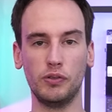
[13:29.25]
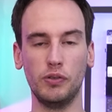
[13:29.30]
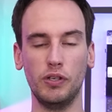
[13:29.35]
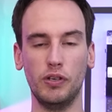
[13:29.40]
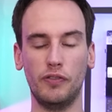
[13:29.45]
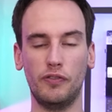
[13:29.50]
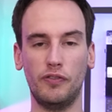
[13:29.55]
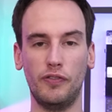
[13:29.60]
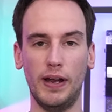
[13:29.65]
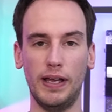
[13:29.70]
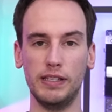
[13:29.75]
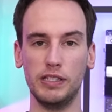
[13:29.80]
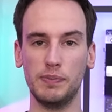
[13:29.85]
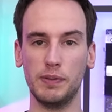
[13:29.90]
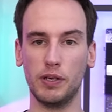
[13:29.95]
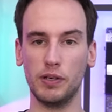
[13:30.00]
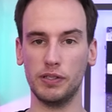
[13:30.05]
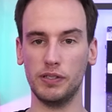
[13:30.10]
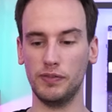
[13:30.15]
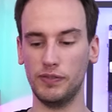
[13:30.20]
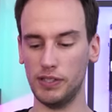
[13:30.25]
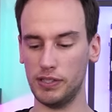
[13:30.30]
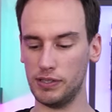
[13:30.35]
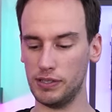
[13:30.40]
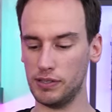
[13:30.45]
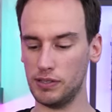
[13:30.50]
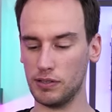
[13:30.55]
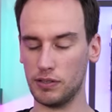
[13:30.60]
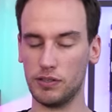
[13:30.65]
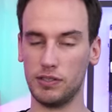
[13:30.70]
to your friends, because if this
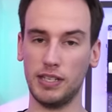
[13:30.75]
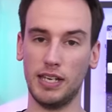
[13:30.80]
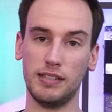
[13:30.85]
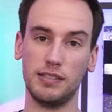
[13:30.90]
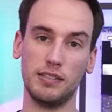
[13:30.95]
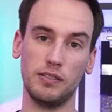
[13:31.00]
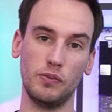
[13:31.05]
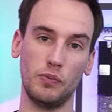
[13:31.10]
is a success,